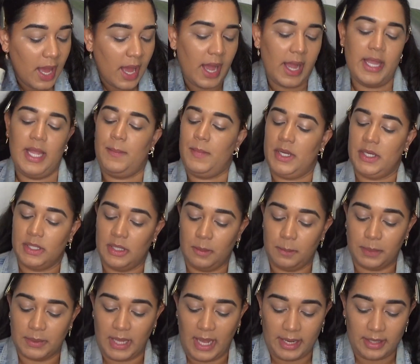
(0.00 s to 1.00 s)
I am gonna
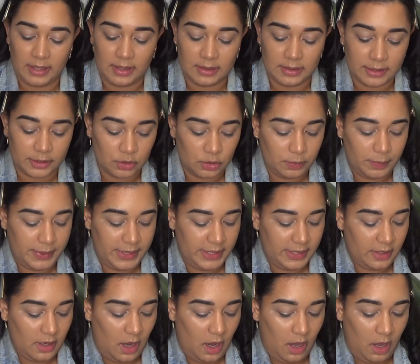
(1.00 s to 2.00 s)
apply a little
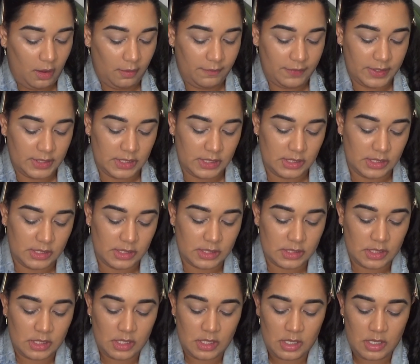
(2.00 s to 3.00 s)
bit of
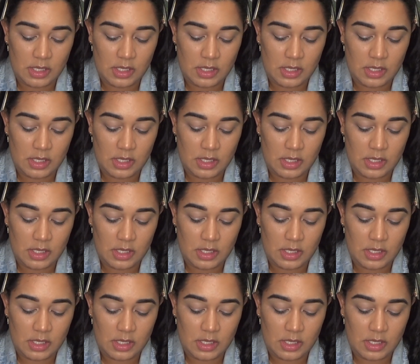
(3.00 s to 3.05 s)
his,